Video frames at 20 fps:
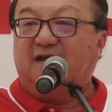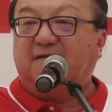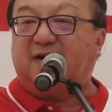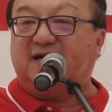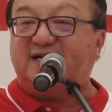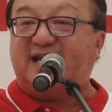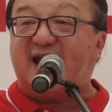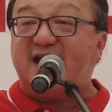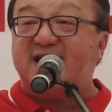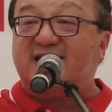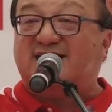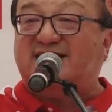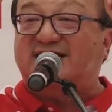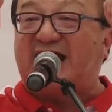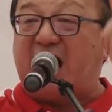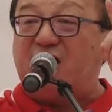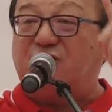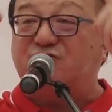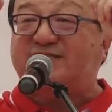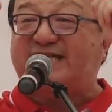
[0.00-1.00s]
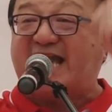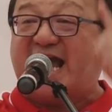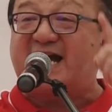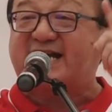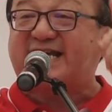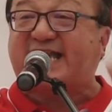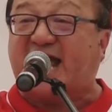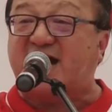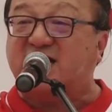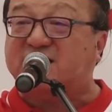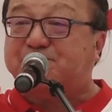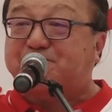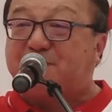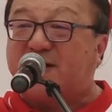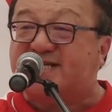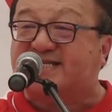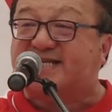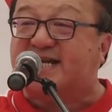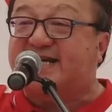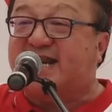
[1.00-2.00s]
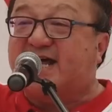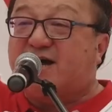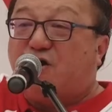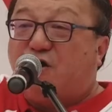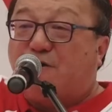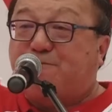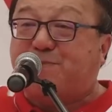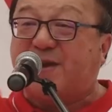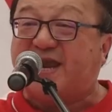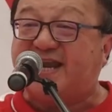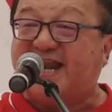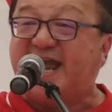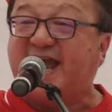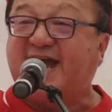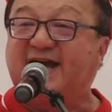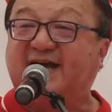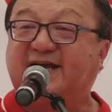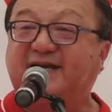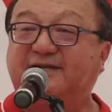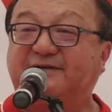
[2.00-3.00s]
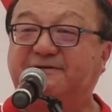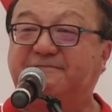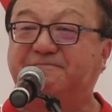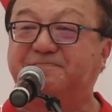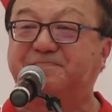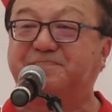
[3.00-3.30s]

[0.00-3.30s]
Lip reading: But that is Lau Tia Kiang's personal opinion.